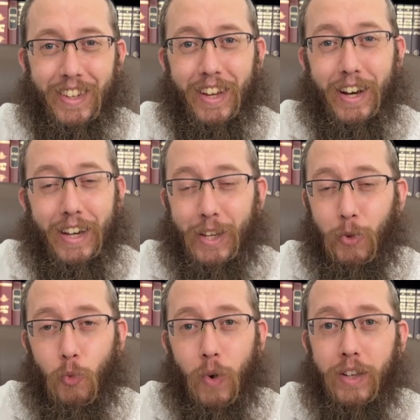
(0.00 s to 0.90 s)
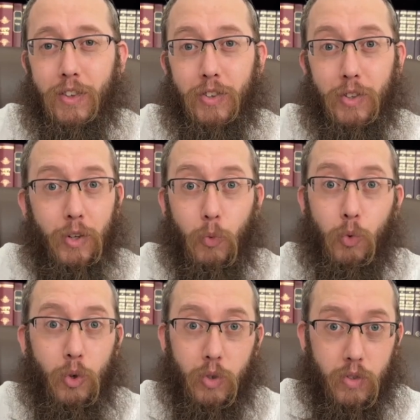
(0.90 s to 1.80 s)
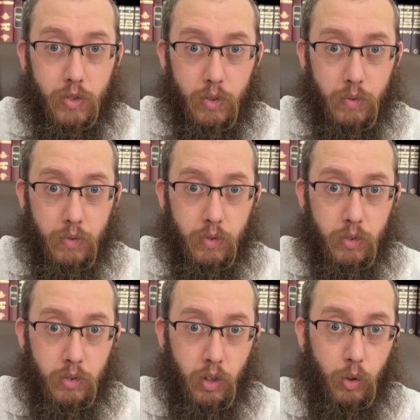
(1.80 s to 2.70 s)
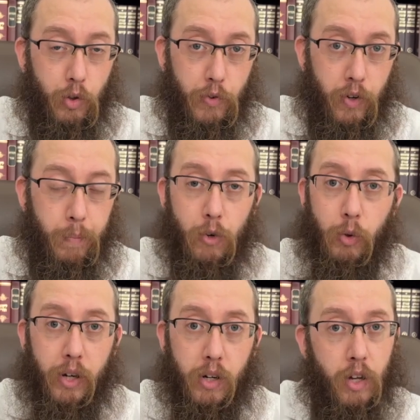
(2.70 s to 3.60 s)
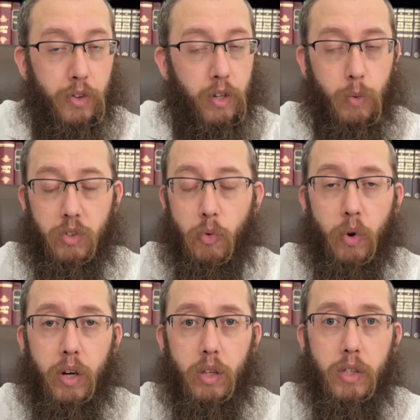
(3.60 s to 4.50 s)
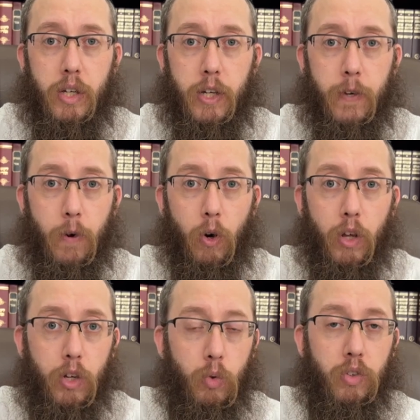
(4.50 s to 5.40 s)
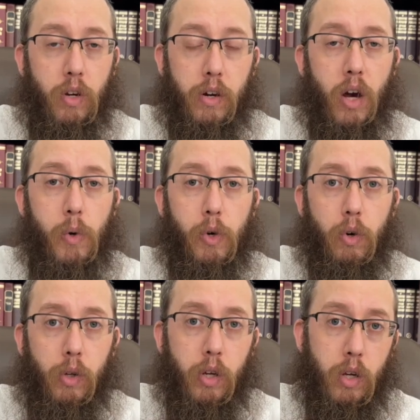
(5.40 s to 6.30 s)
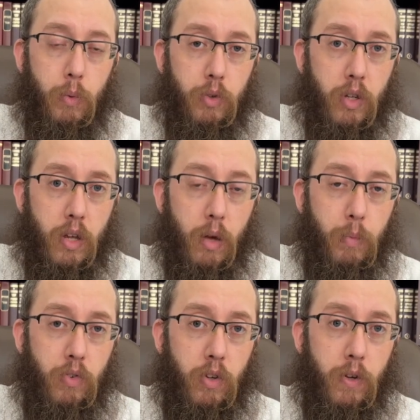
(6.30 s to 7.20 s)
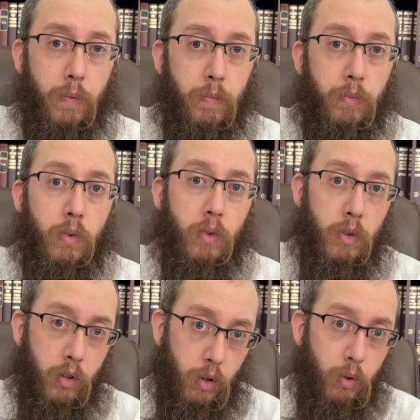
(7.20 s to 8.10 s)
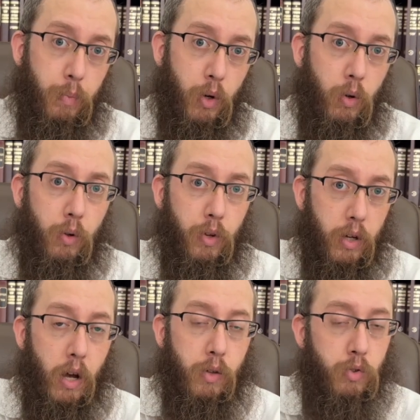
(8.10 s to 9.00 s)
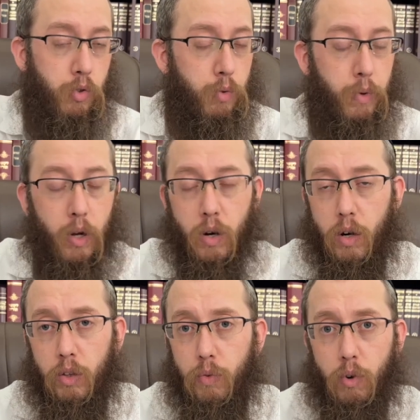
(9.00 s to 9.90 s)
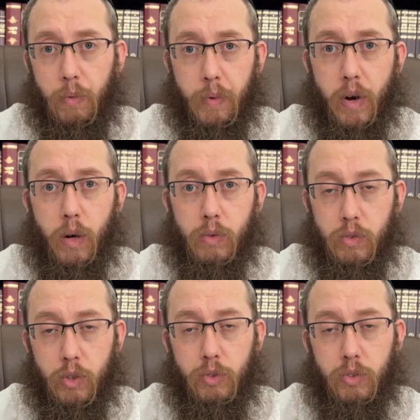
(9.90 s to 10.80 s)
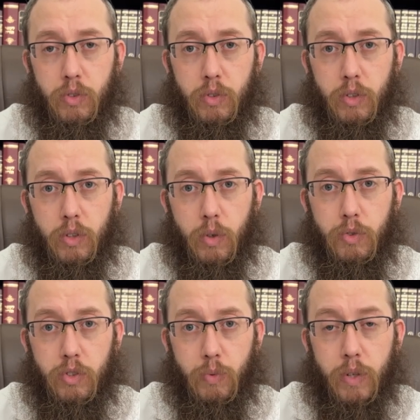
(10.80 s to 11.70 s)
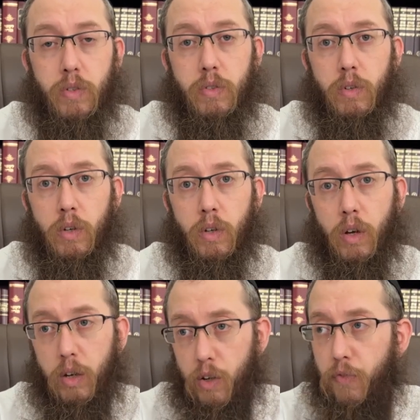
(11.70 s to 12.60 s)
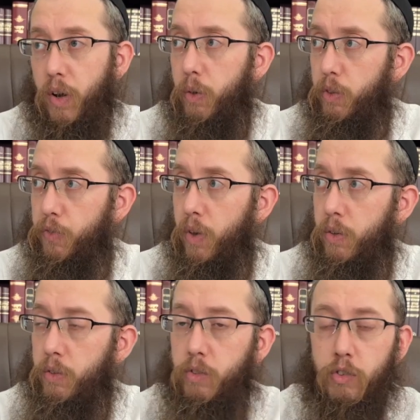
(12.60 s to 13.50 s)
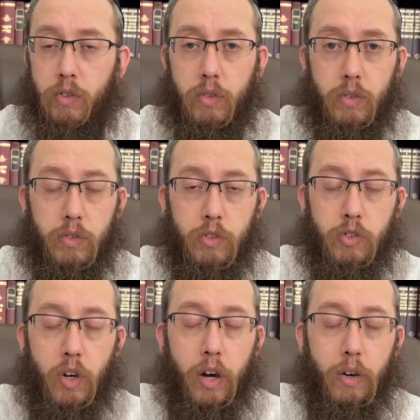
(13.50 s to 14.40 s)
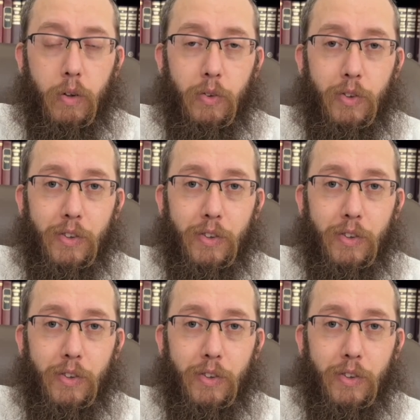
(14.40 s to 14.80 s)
I went to the woods to look for him, knowing nothing. It was a rainy day. All I knew is that an hour earlier, he was at the embassy. Lo and behold, I took my car to roam around those streets, and I found a foreign child,